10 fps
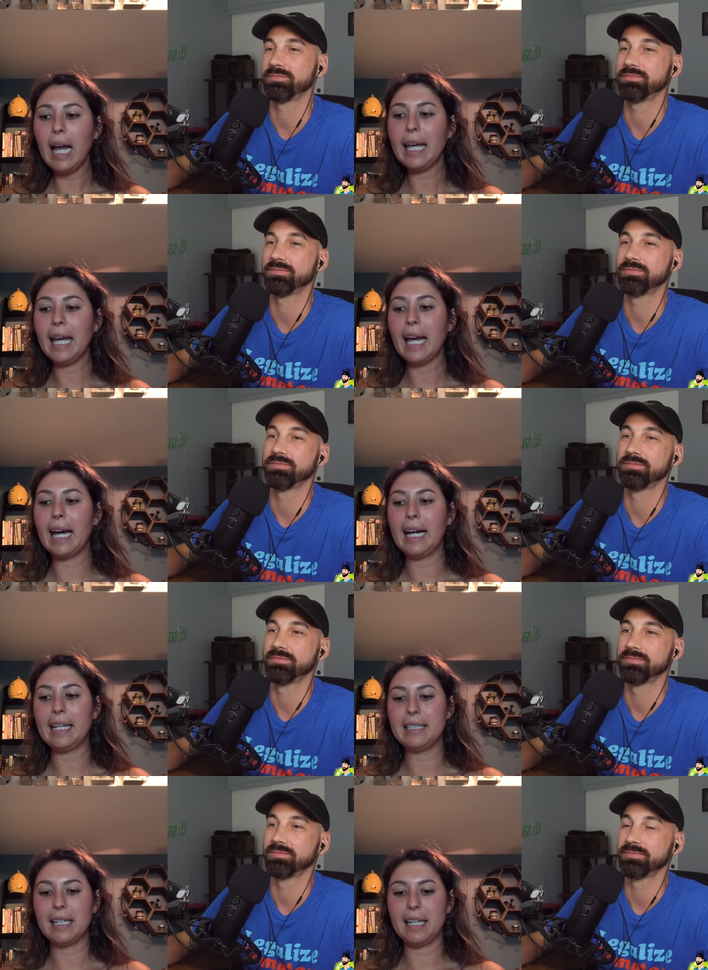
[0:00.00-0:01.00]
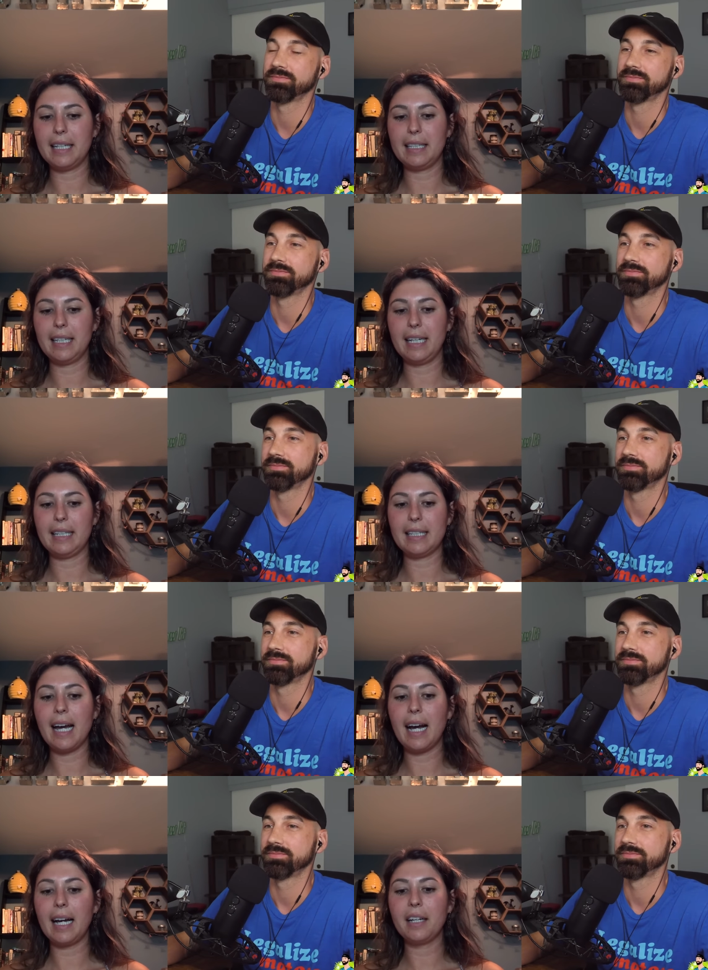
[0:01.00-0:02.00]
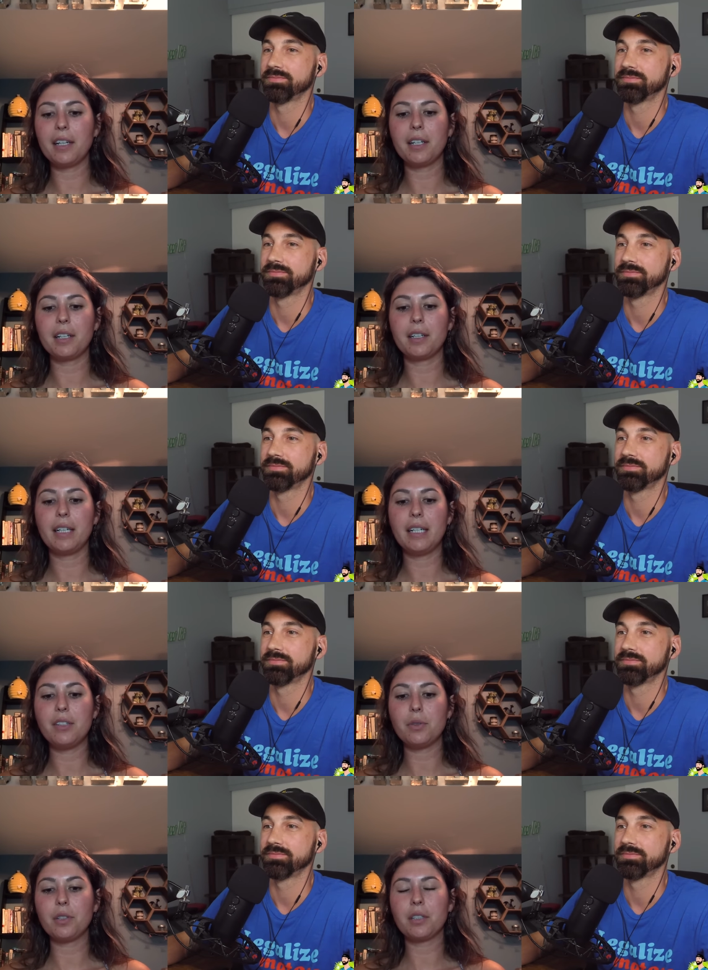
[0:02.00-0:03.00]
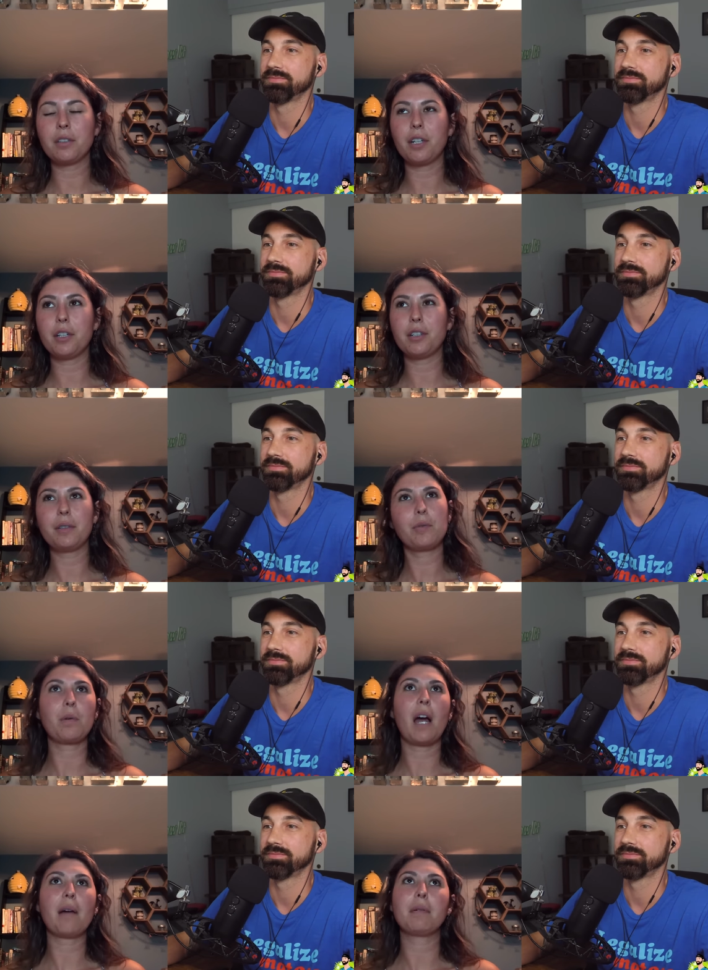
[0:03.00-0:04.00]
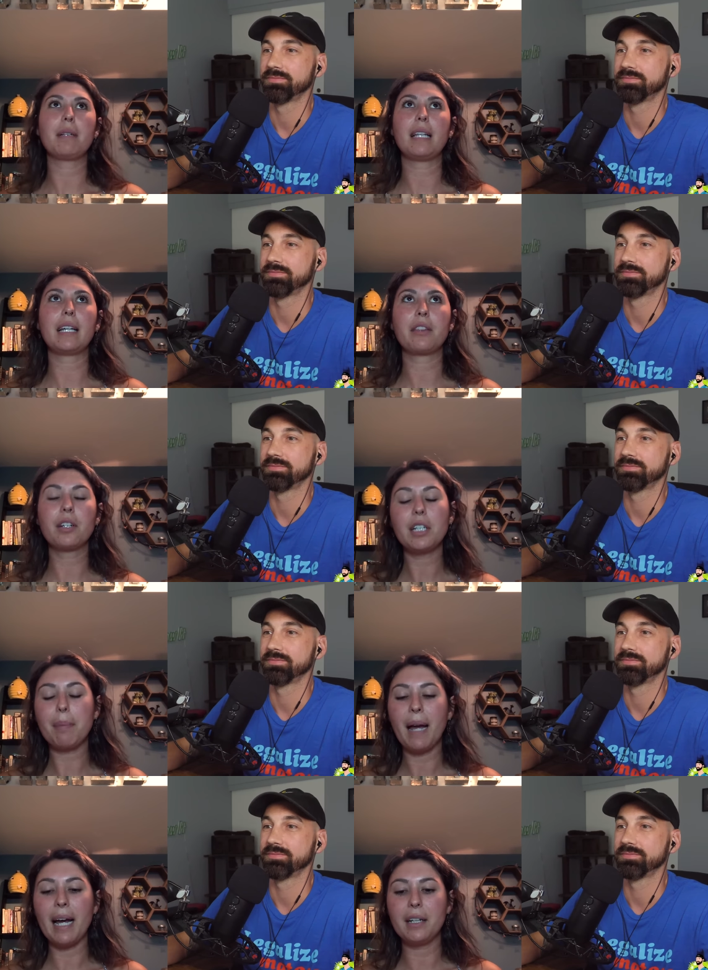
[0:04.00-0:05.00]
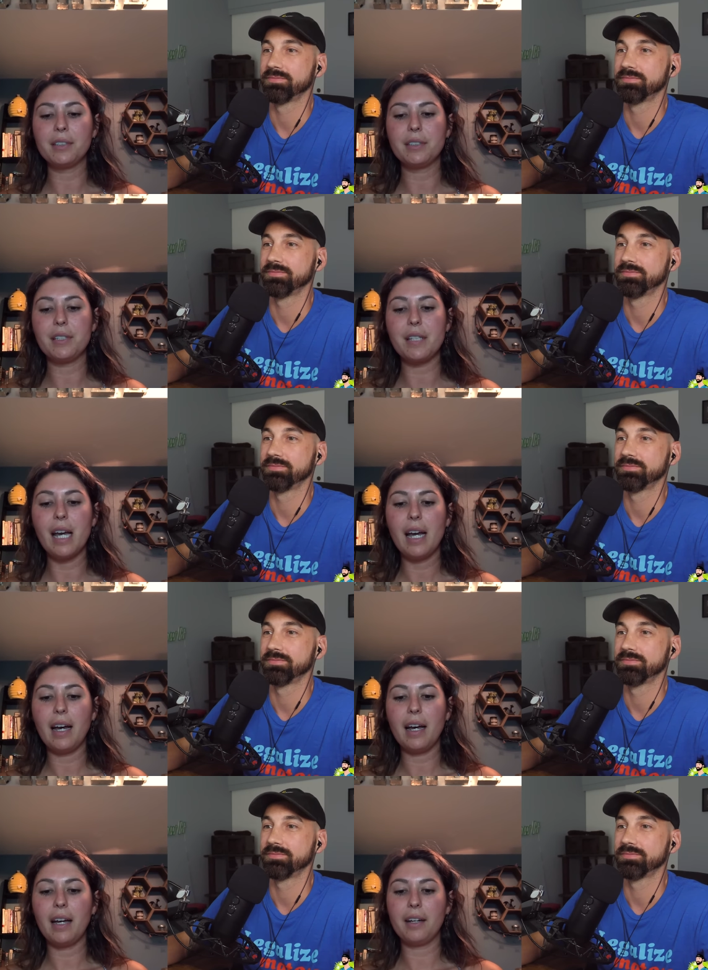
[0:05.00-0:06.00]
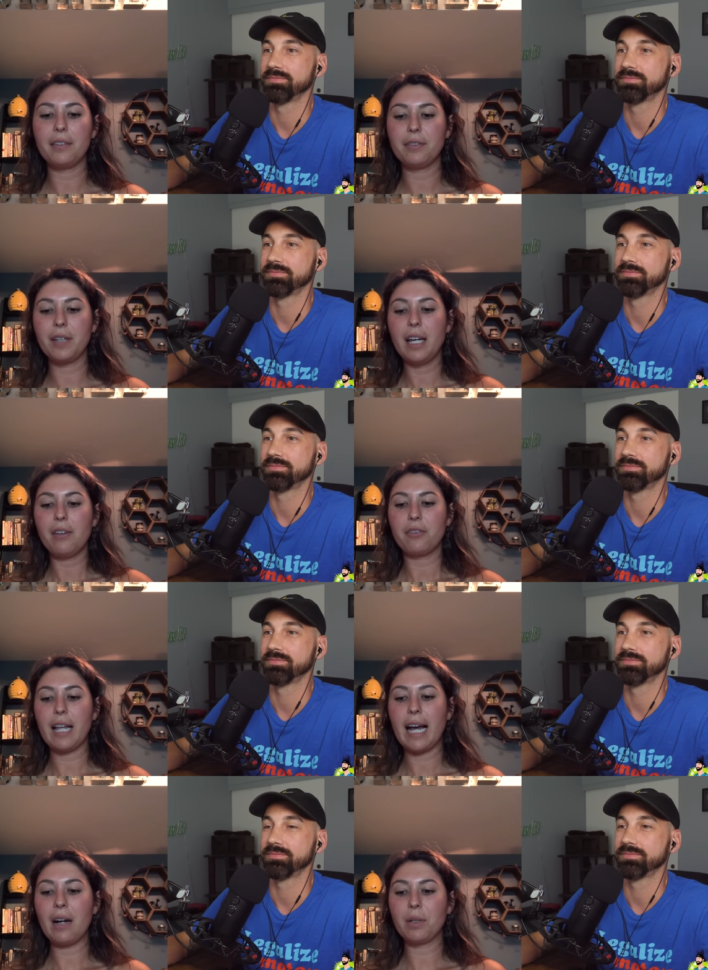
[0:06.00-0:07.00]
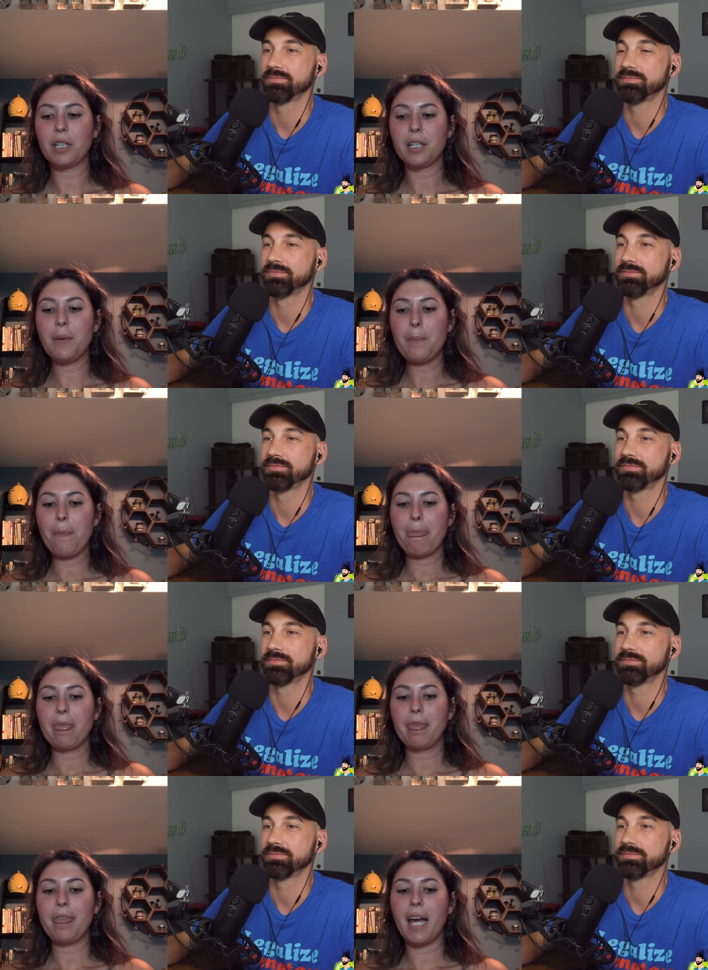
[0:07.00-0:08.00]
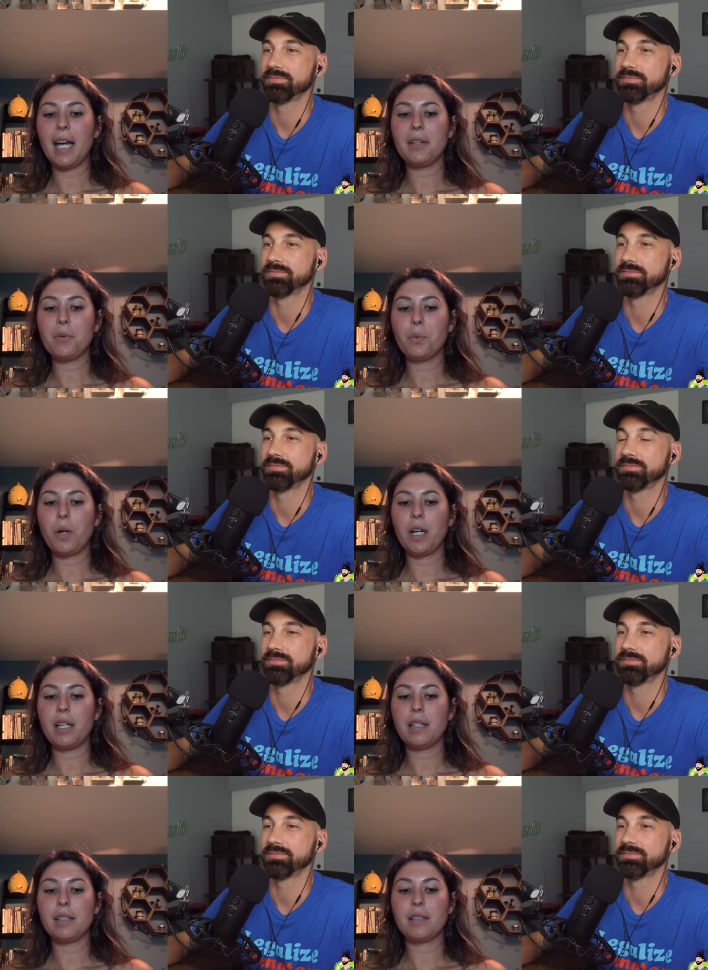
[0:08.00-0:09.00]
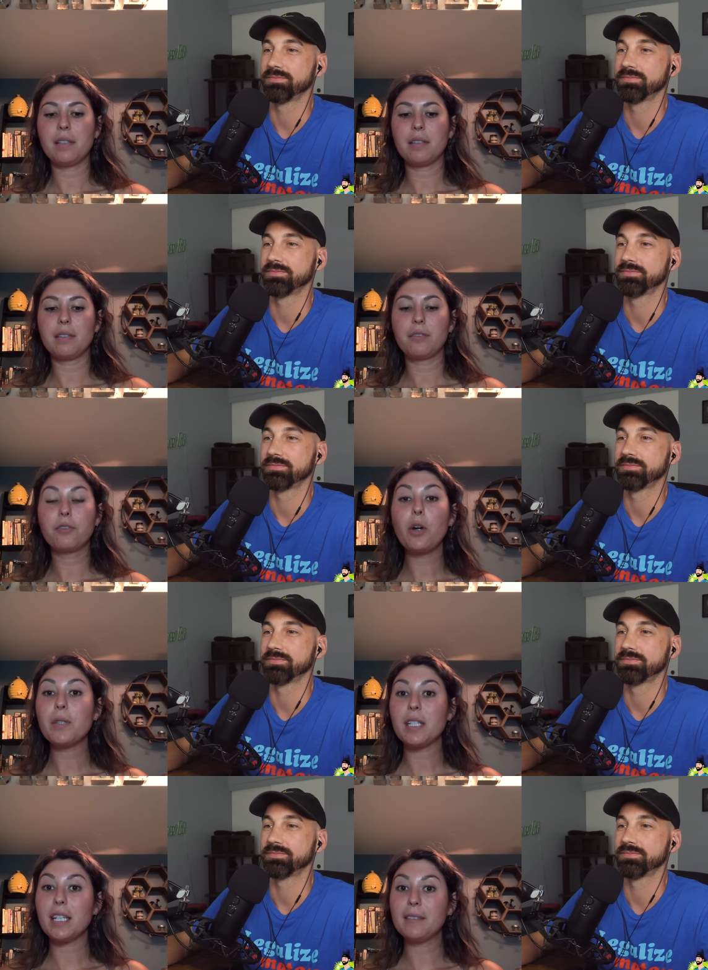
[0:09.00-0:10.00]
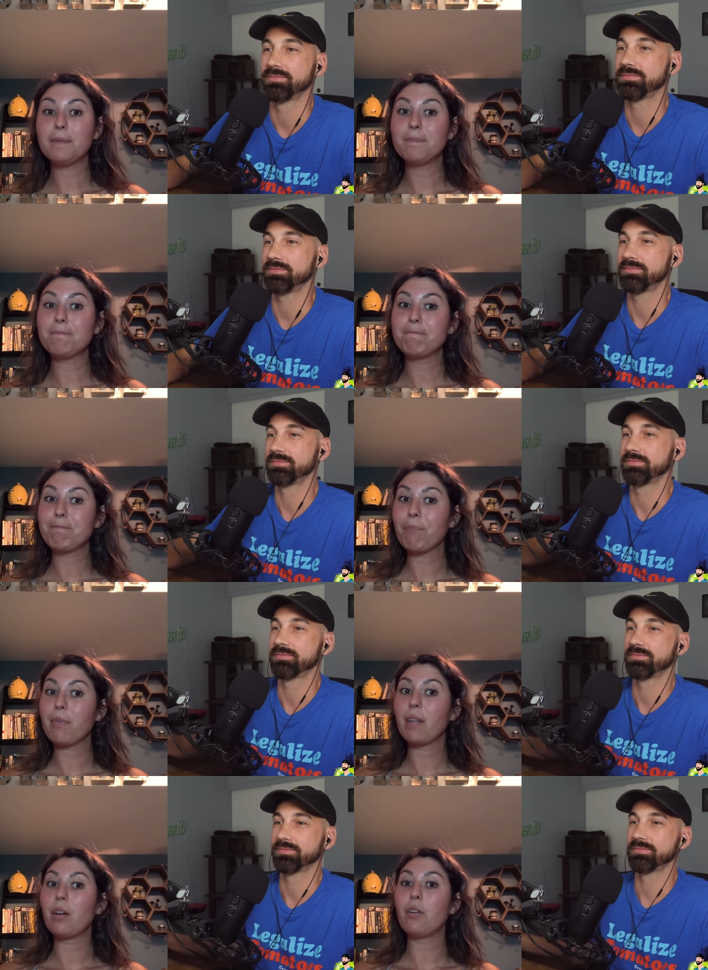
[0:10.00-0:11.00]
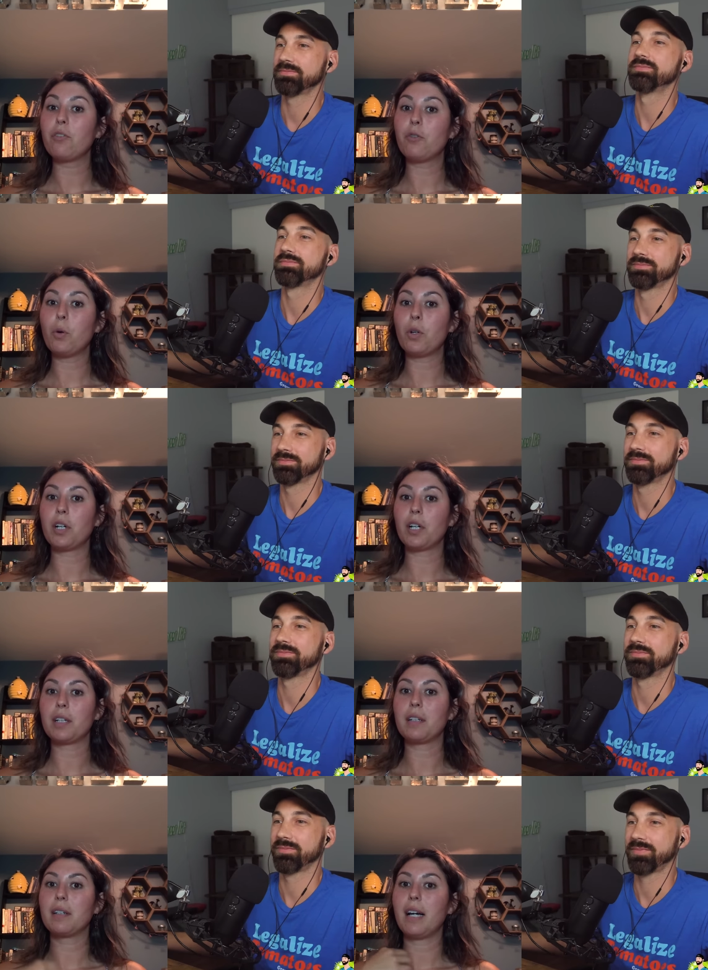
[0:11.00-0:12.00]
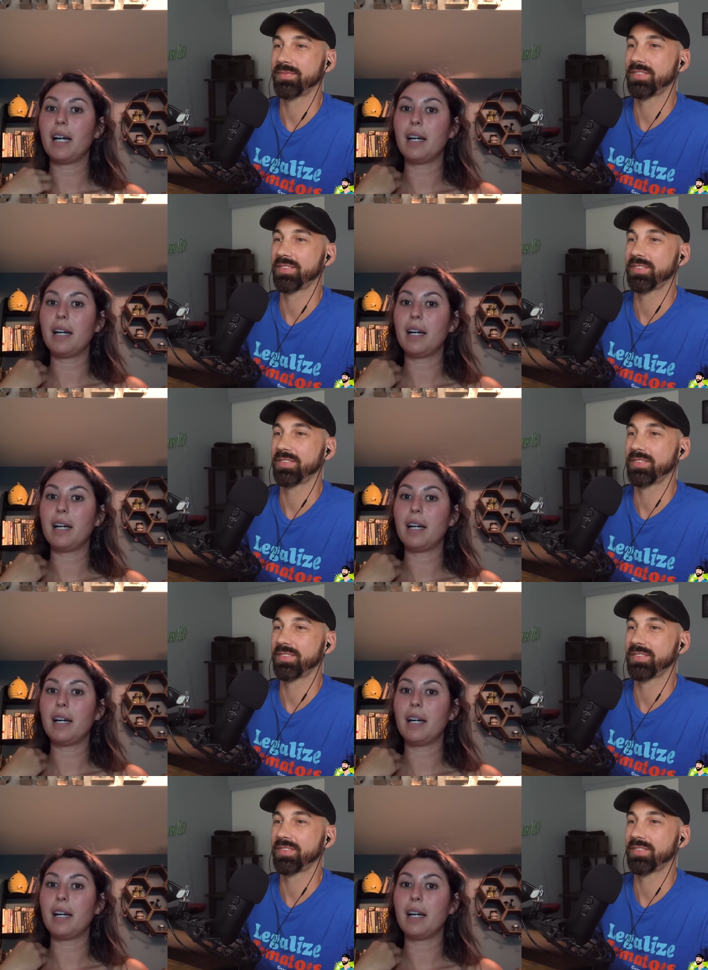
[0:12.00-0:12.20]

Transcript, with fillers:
Speaker 1: I had done an entire indoor grow. It was probably like 30 pounds of flower that was frozen for